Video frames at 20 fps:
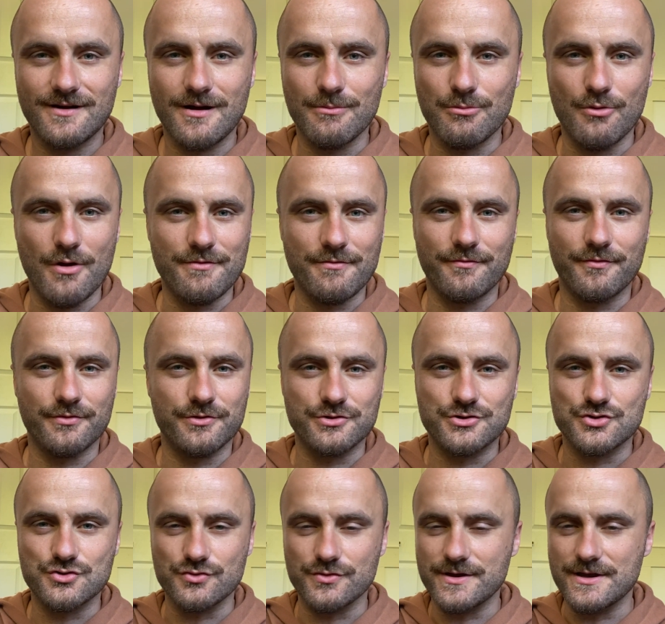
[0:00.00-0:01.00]
I'm grateful for the
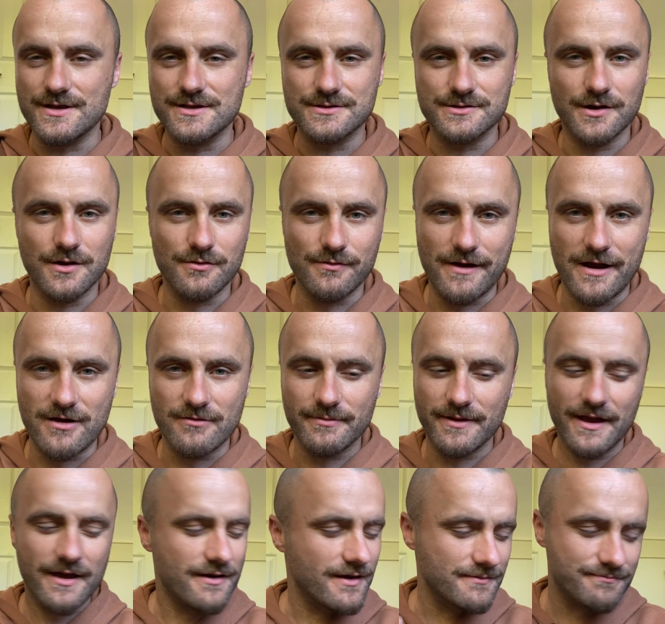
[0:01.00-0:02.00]
trees that are around
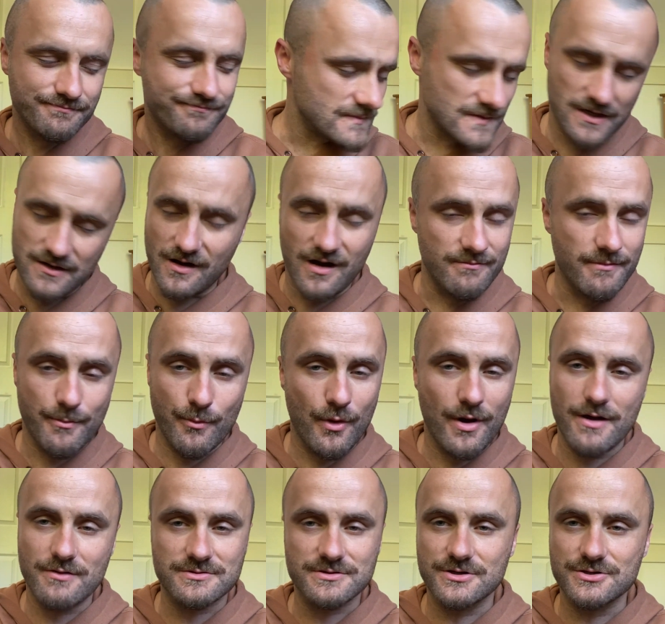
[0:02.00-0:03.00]
me. And I, I can't remember
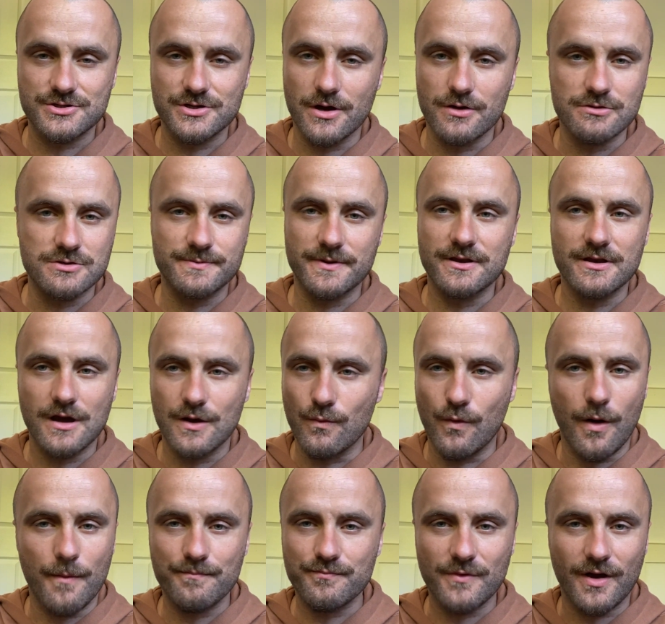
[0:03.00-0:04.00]
what else I chose, but you know
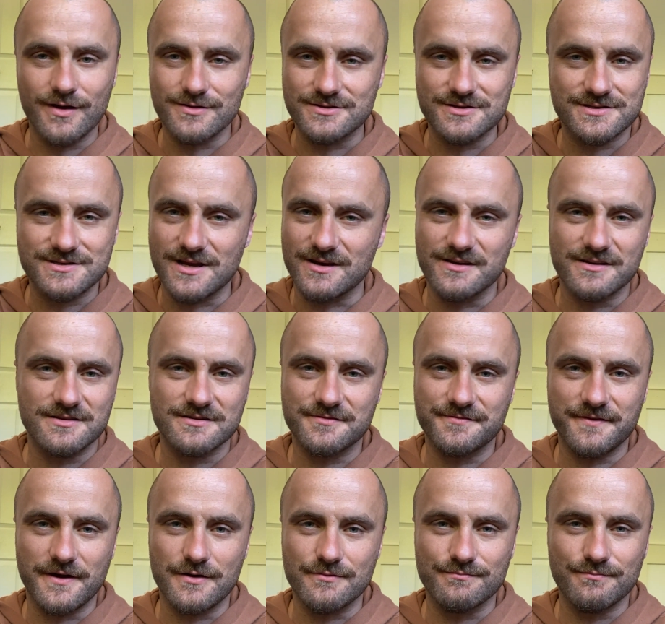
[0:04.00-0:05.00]
what? I just suddenly
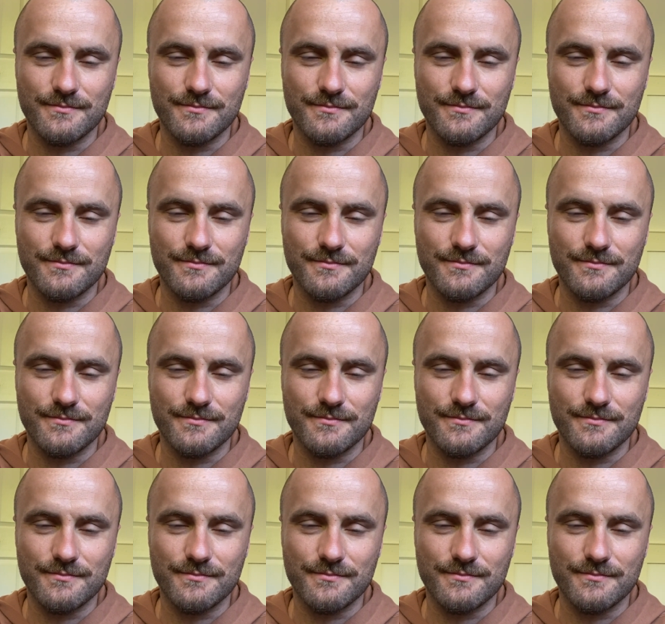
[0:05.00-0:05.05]
just felt